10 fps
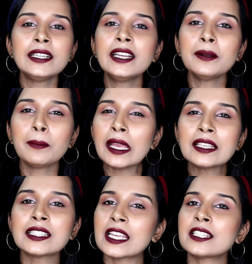it didn't
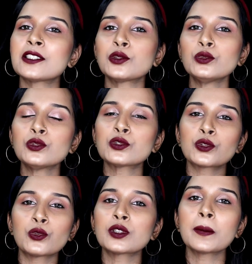make sense to
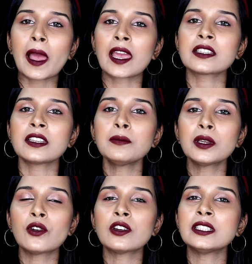store the
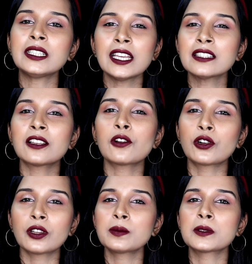packaging because it takes a
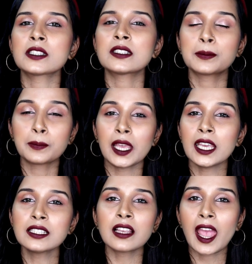lot of
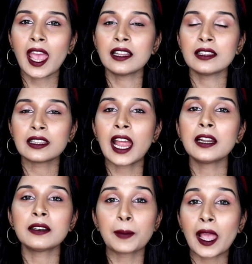space and
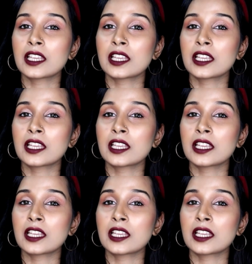that